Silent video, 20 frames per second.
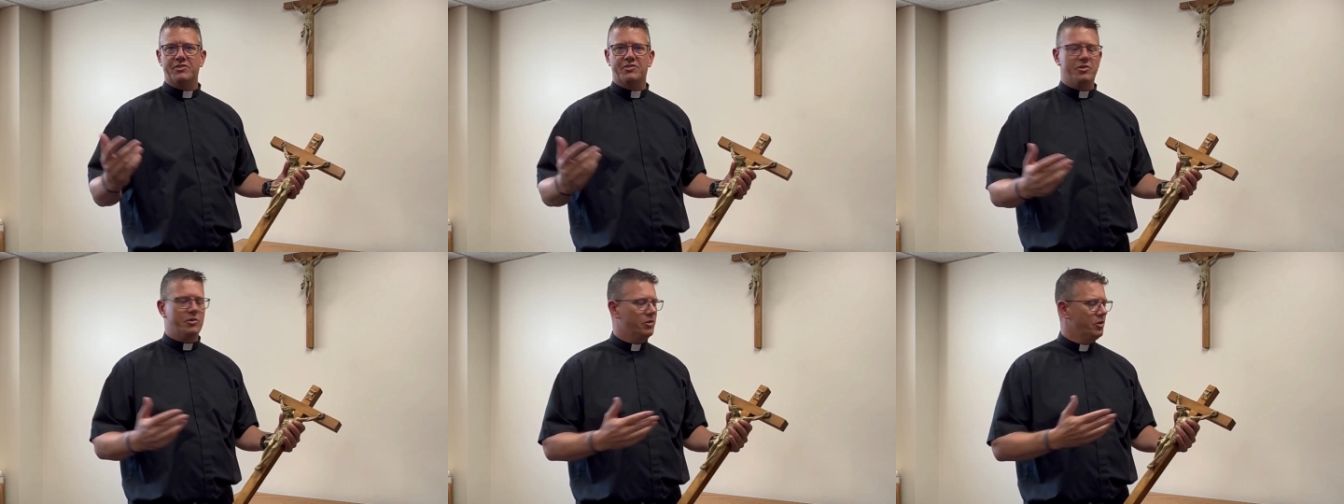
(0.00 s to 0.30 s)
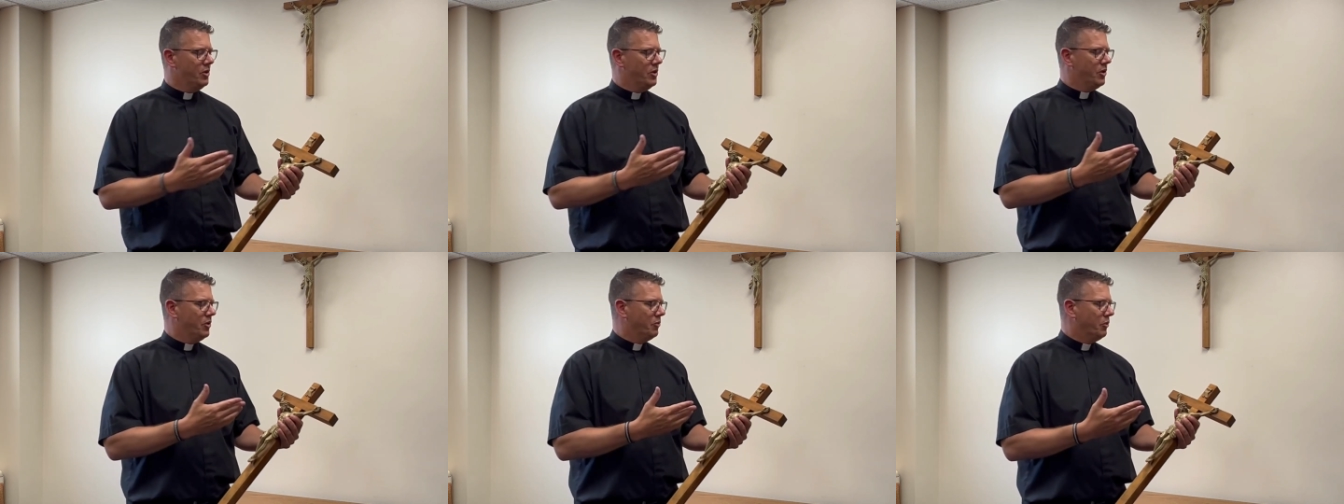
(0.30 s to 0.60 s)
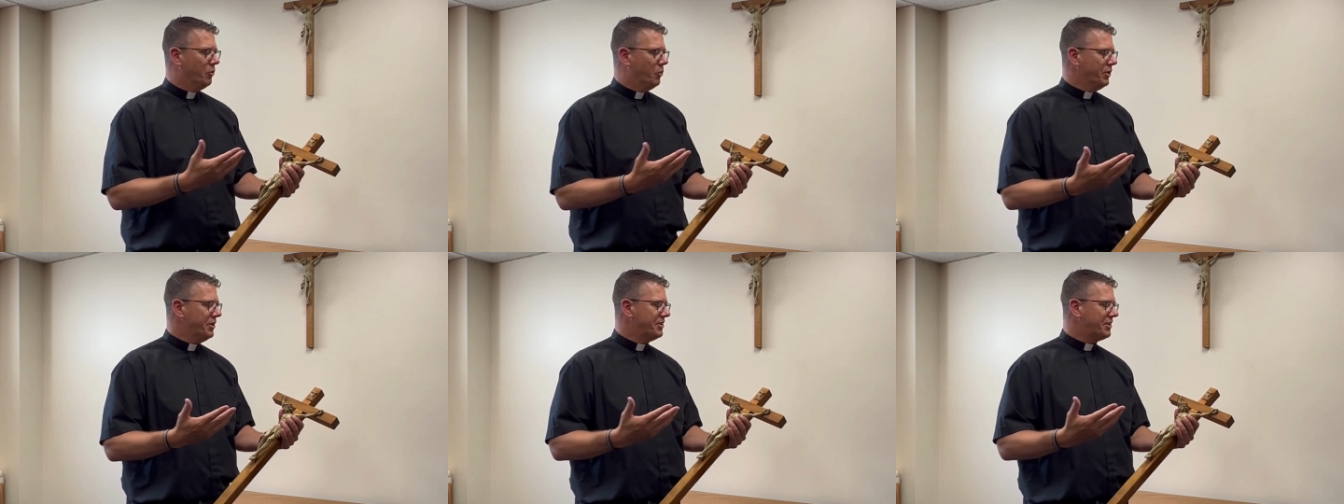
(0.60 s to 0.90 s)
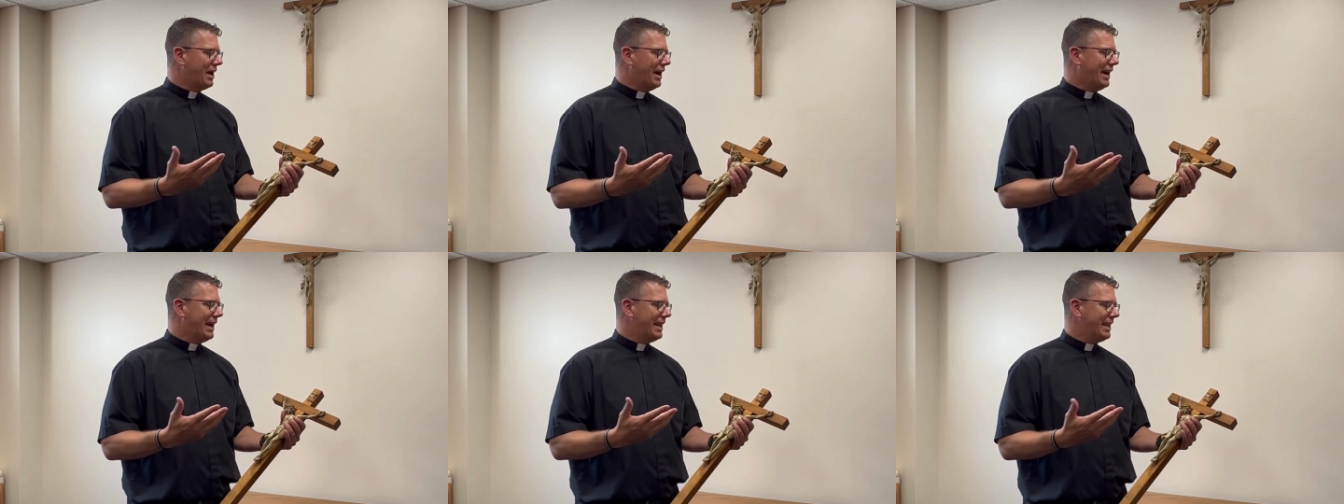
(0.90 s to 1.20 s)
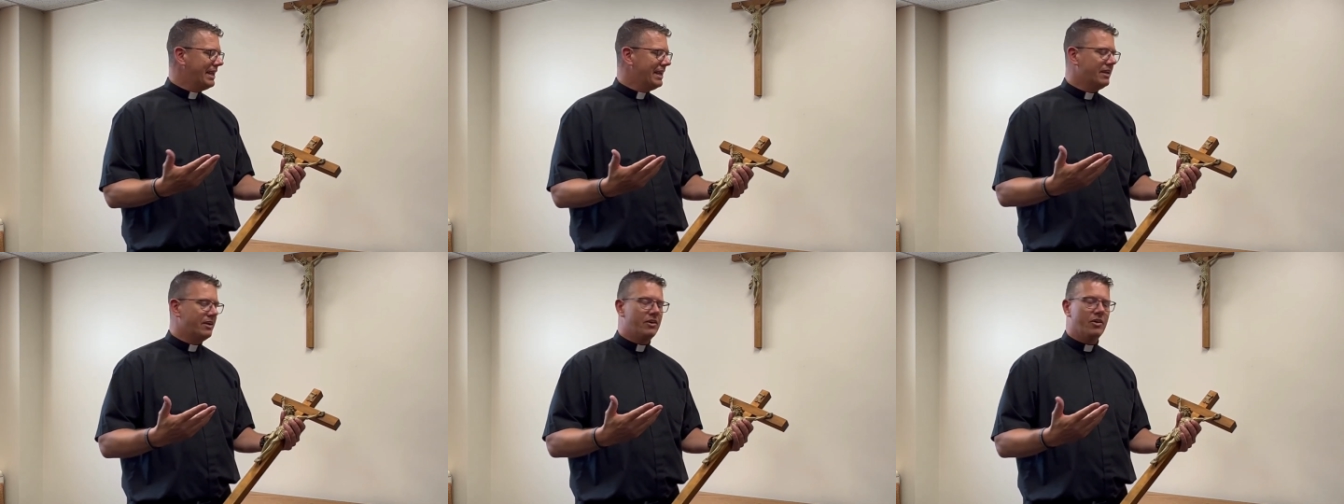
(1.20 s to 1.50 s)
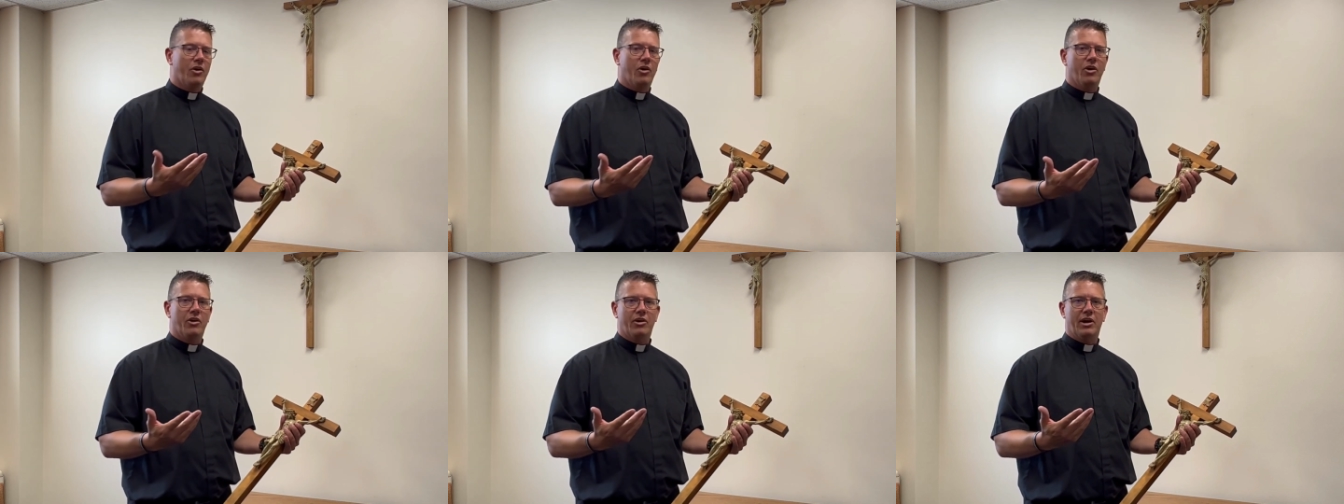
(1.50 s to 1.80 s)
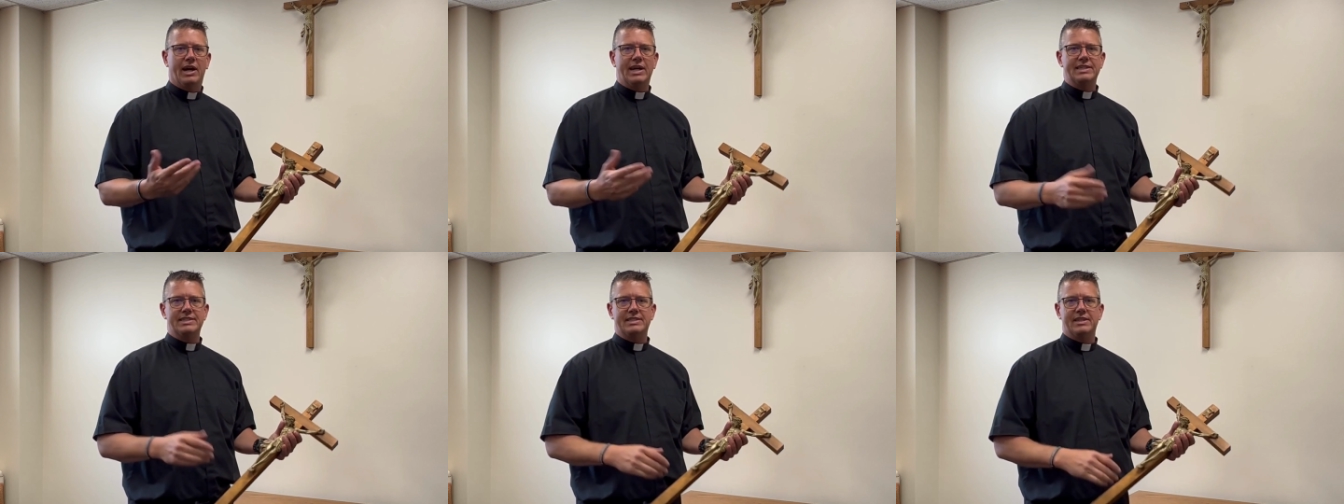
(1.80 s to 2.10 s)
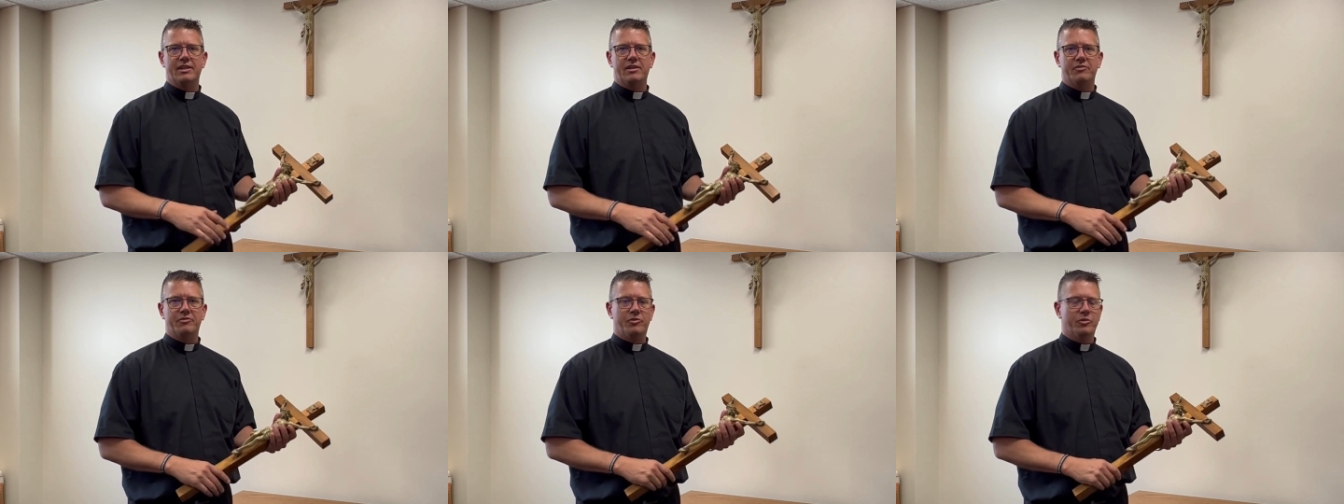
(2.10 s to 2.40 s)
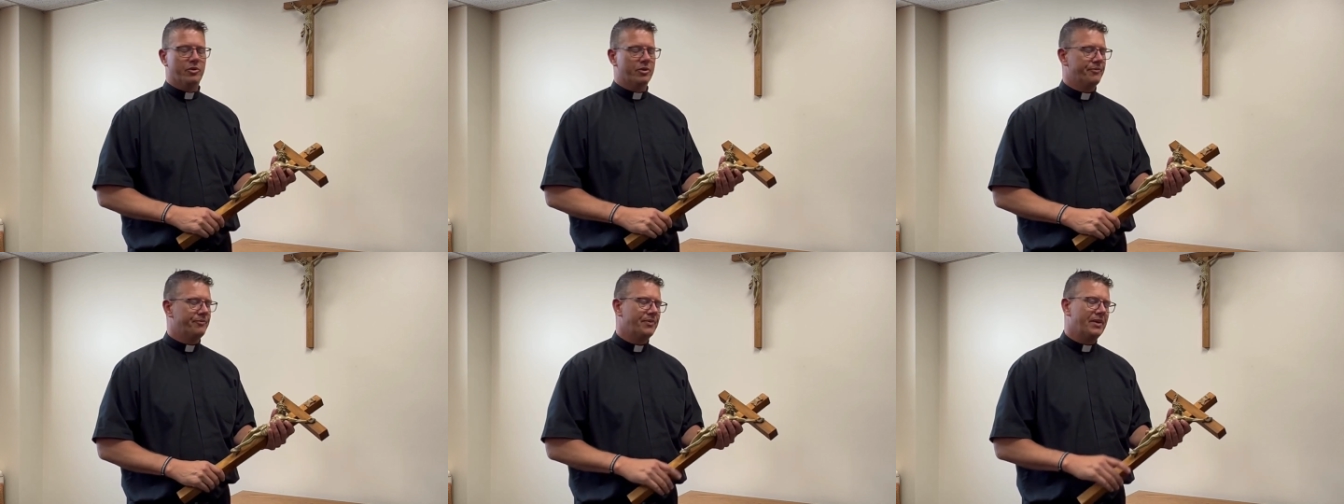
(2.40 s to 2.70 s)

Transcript: So, well, what does INRI stand for?